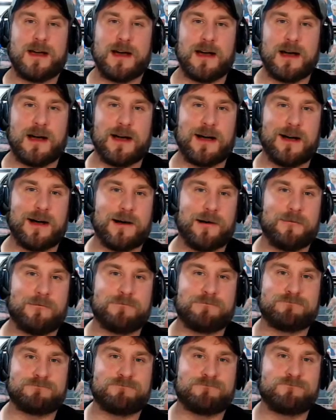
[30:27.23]

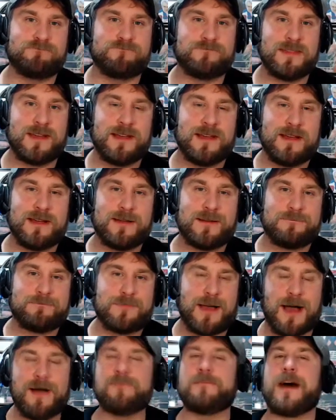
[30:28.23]
I'm
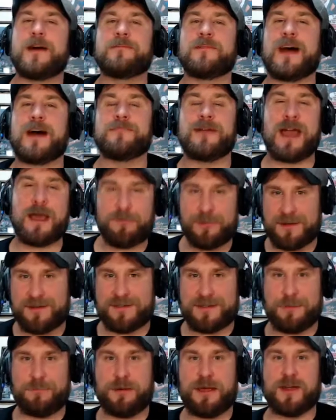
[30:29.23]
happy to
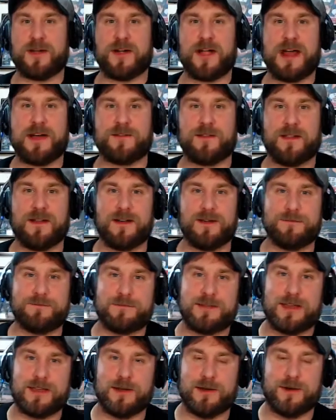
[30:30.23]
see Peter Avalon,